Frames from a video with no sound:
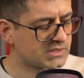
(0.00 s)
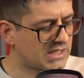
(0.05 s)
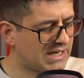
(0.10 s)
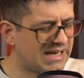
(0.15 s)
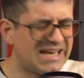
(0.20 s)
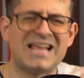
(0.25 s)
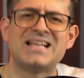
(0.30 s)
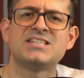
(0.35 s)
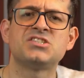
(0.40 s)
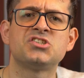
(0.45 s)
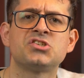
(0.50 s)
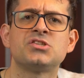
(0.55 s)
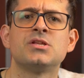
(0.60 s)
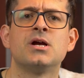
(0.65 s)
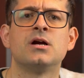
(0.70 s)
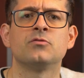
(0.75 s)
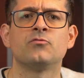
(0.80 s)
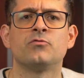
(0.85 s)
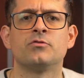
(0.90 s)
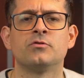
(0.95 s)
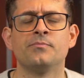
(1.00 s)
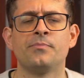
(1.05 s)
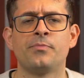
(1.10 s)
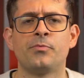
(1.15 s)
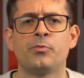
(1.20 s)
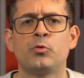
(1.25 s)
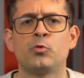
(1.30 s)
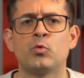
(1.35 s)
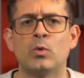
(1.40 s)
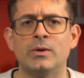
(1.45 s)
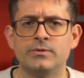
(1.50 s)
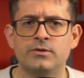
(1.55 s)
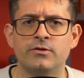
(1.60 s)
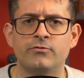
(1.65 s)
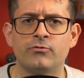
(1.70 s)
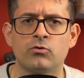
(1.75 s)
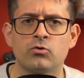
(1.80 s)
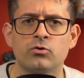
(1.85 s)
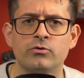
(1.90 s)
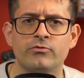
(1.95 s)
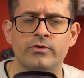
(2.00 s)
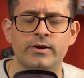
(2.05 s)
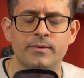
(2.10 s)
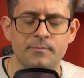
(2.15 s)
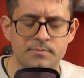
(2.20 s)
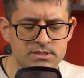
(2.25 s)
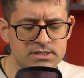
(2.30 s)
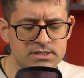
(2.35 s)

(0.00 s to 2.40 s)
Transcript: Let's start from 24 frames per